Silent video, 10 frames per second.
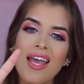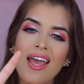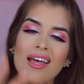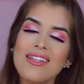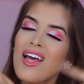
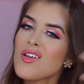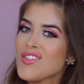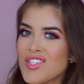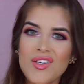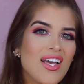and I'll
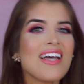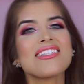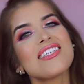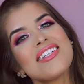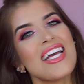see you
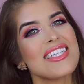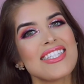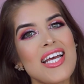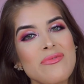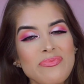guys here
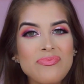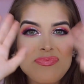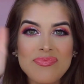next time.